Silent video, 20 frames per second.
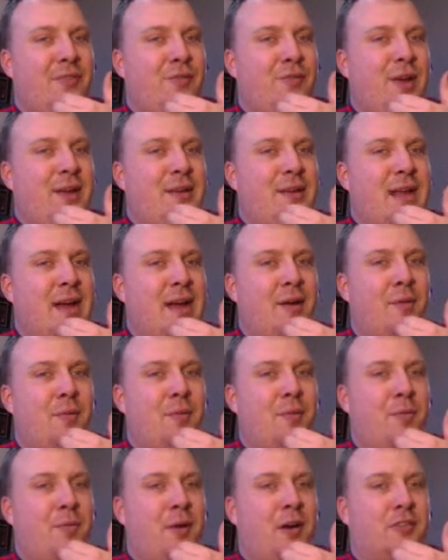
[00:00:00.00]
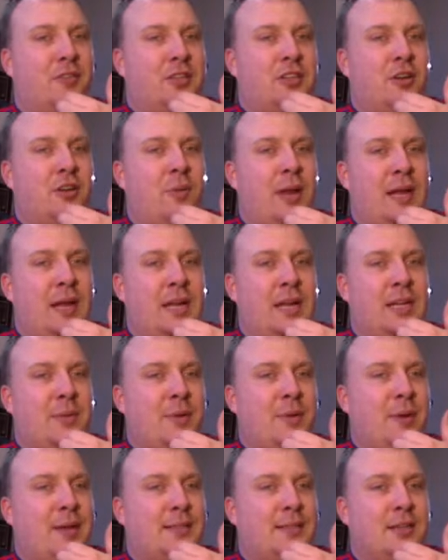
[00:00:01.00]
now, after dominating the
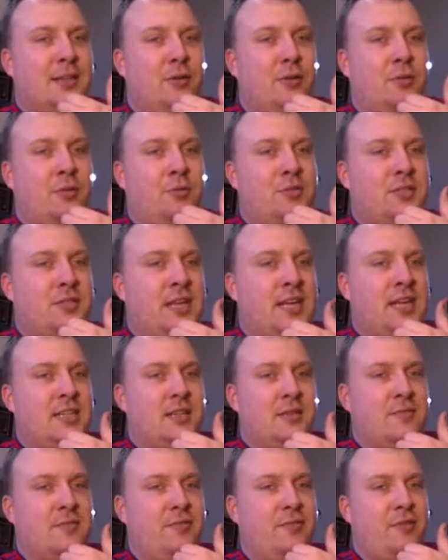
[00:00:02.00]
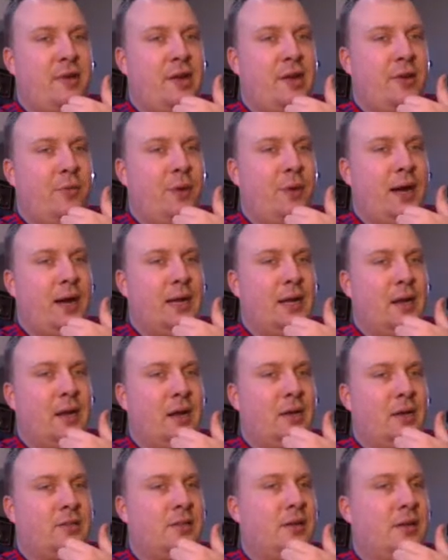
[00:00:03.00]
WSL all season, throw it away the
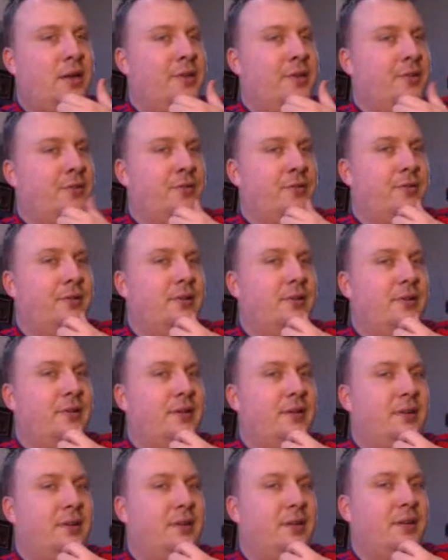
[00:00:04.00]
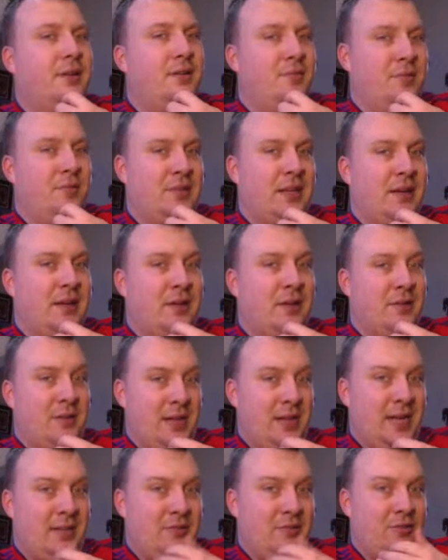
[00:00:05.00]
last hurdle, and you
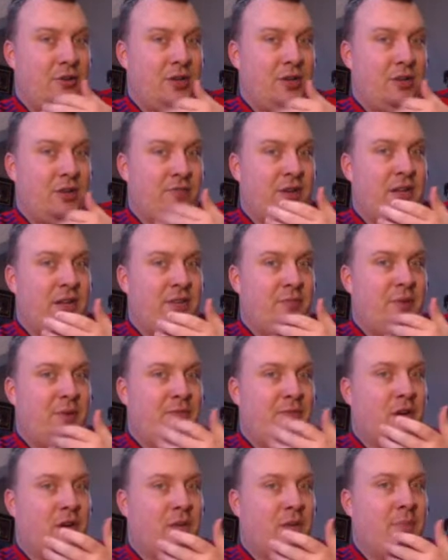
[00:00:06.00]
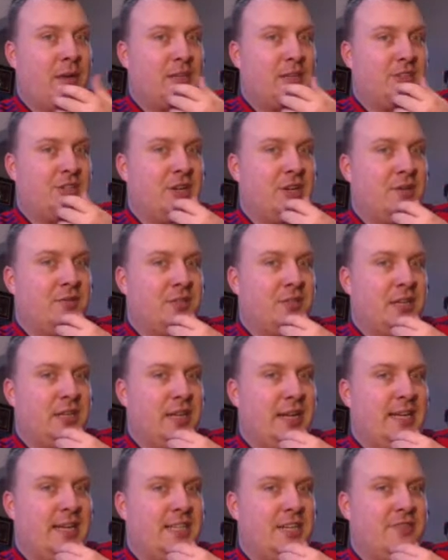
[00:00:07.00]
could look at the running, we've got compared to Chelsea, the
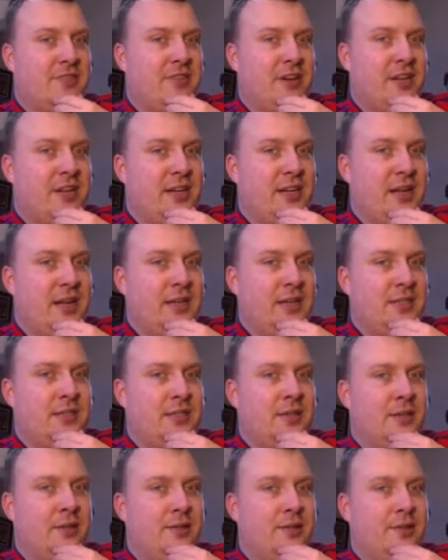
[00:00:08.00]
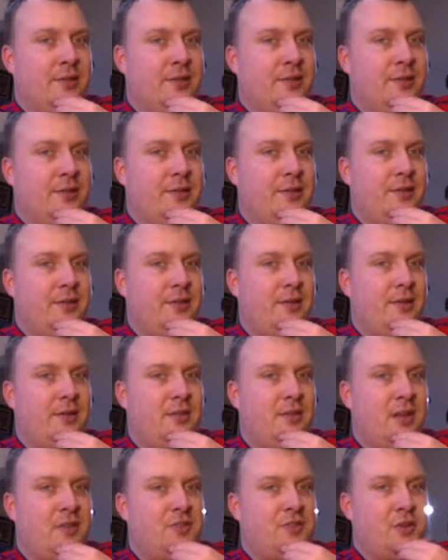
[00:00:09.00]
easier running out of the two.
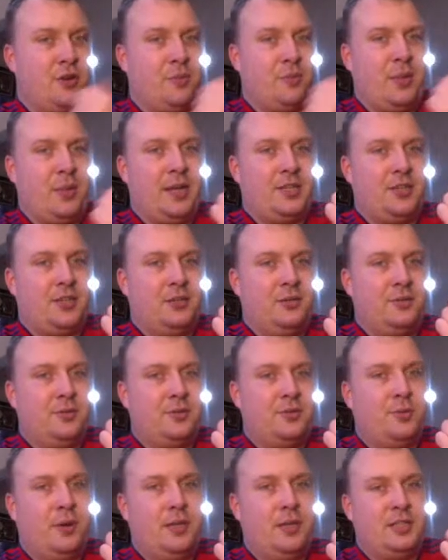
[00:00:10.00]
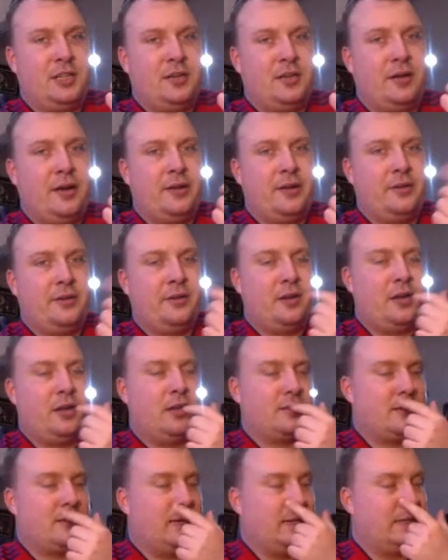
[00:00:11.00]
They've still got to play Tottenham twice, United on the last
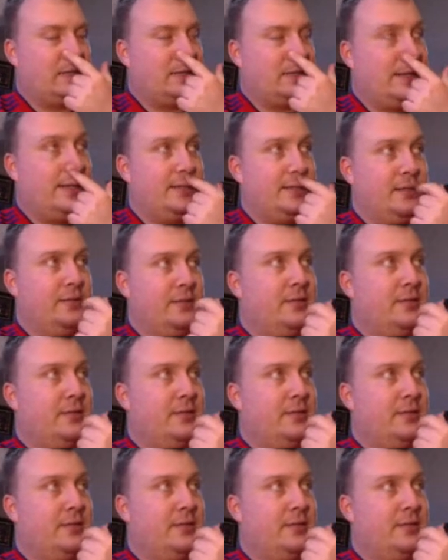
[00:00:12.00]
day of the season.